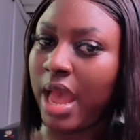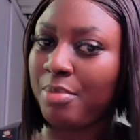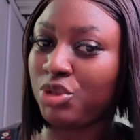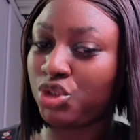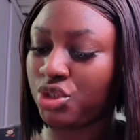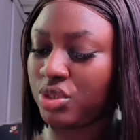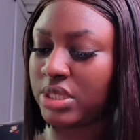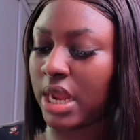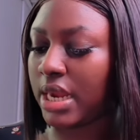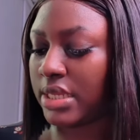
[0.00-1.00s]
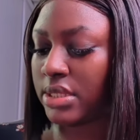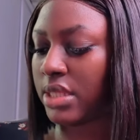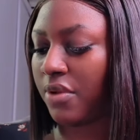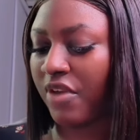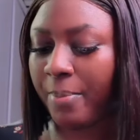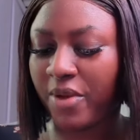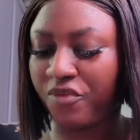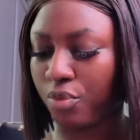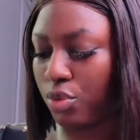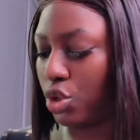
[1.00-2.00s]
I'm introducing other stuff apart
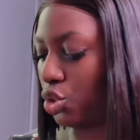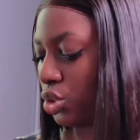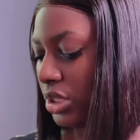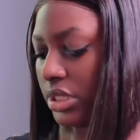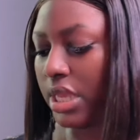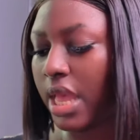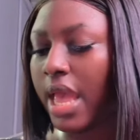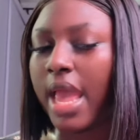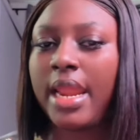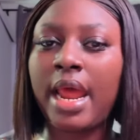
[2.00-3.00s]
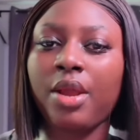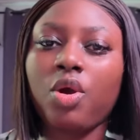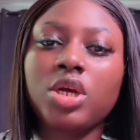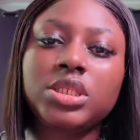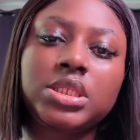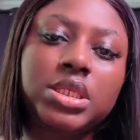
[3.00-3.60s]
from clothes, and I got